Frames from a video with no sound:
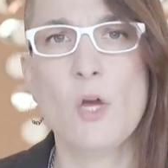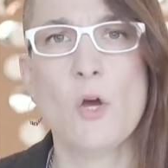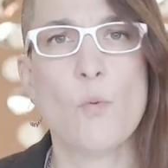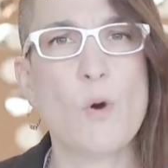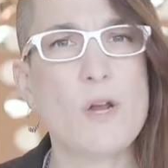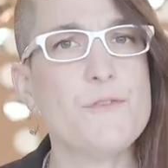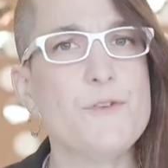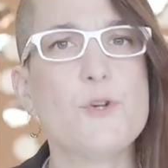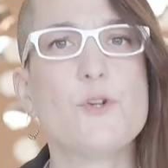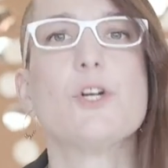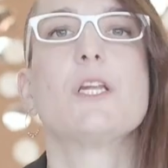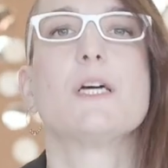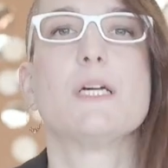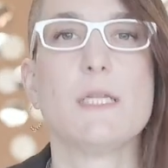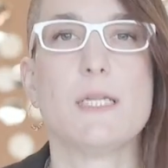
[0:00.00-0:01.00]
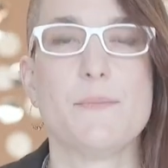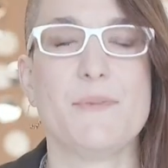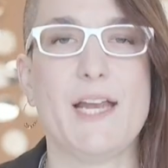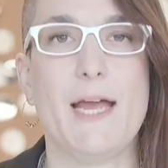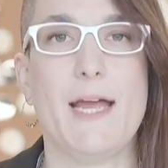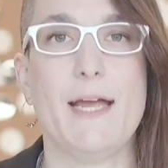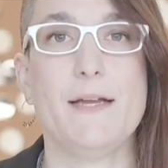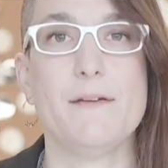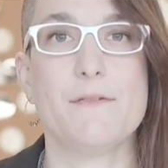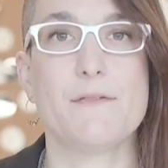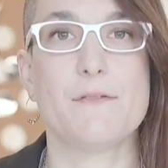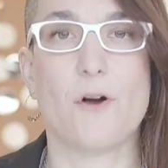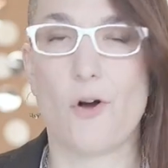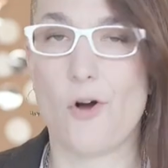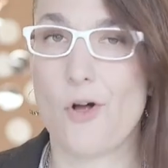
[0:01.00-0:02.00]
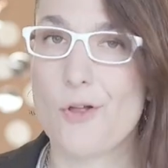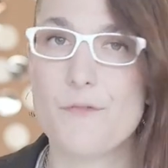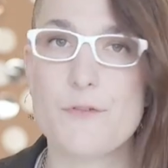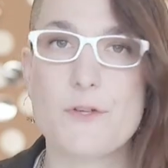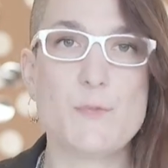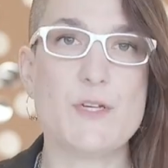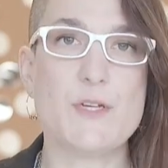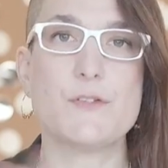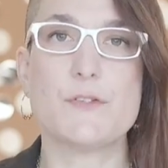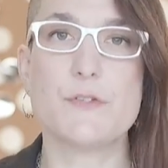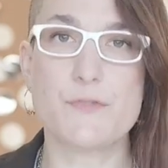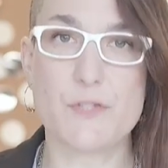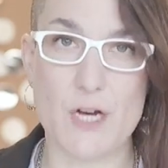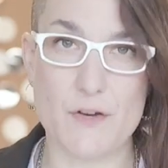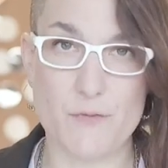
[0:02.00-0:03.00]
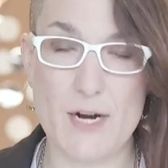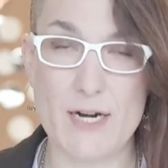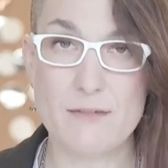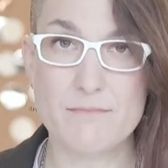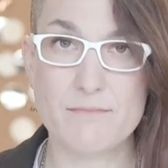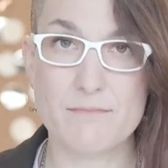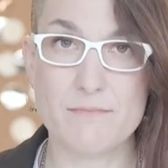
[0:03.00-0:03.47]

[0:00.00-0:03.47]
What if you could eliminate all of those pieces of software